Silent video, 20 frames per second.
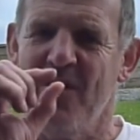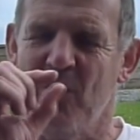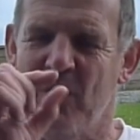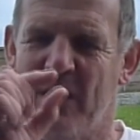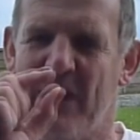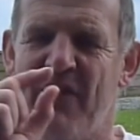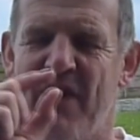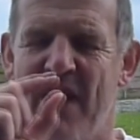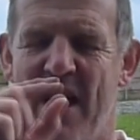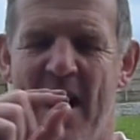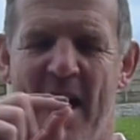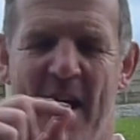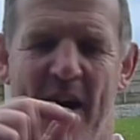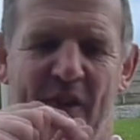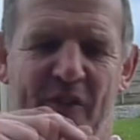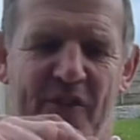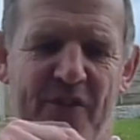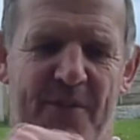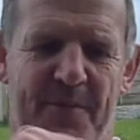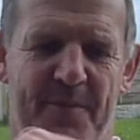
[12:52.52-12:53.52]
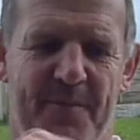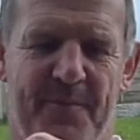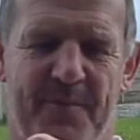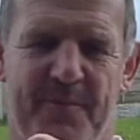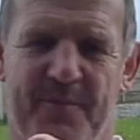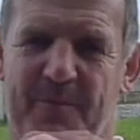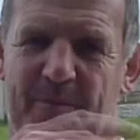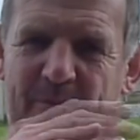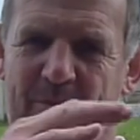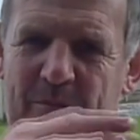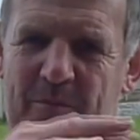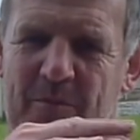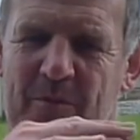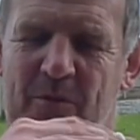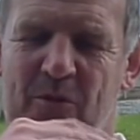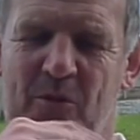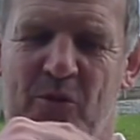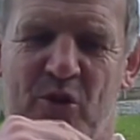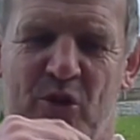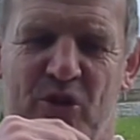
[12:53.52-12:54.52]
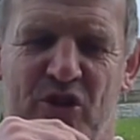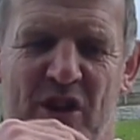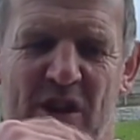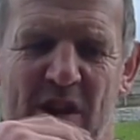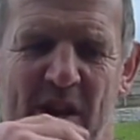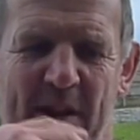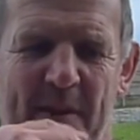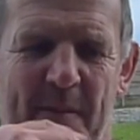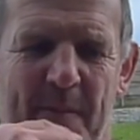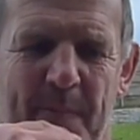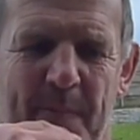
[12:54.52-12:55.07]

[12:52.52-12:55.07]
Give it half, grudgingly.